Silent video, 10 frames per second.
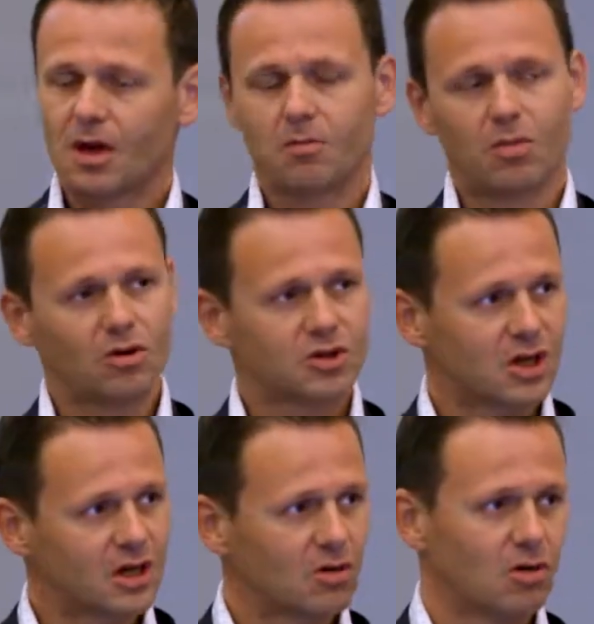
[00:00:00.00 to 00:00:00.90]
a
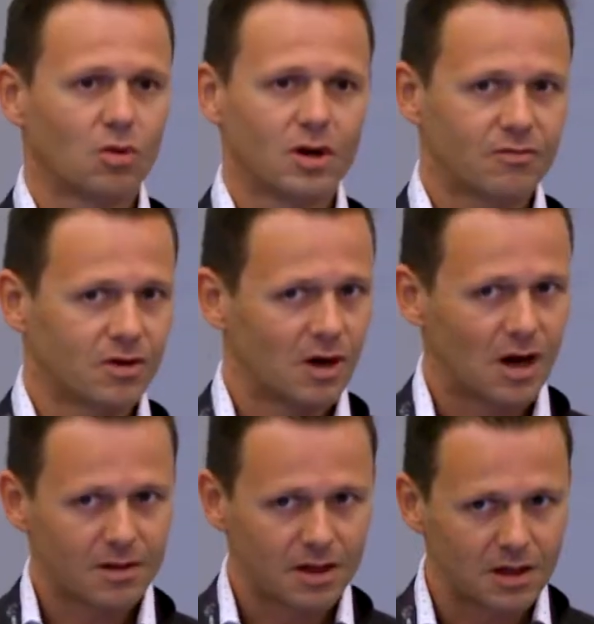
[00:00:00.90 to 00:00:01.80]
blockchain or whatever
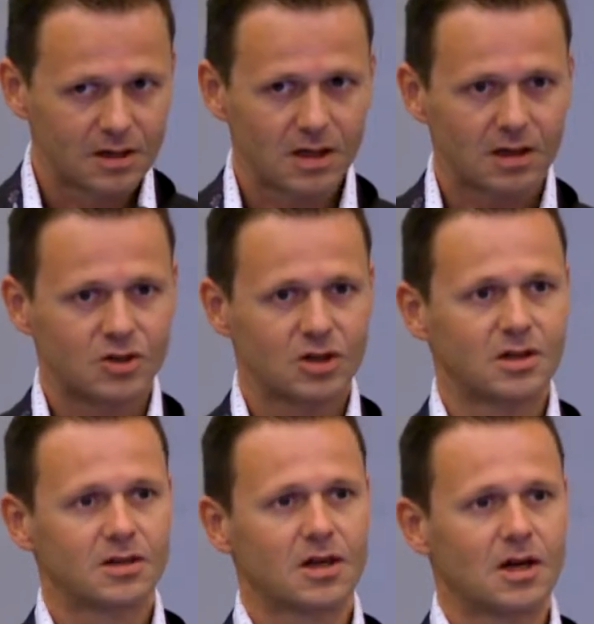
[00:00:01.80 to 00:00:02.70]
other
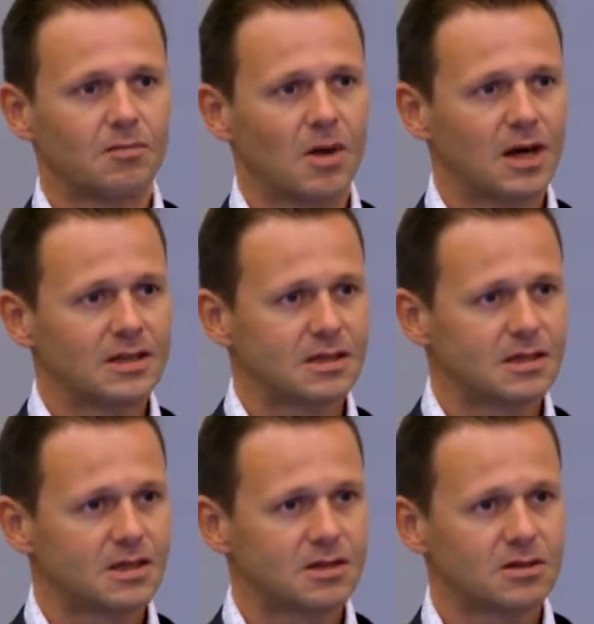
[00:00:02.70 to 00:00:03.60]
intelligent
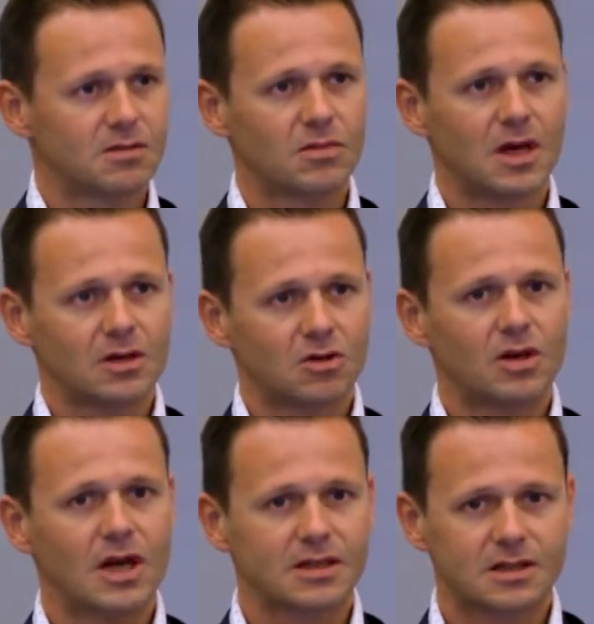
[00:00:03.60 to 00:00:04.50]
ICT system that
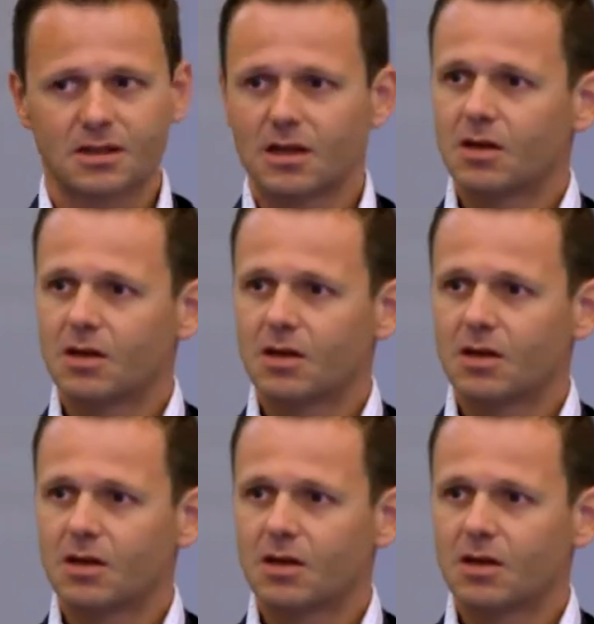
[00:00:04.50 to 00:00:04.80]
connects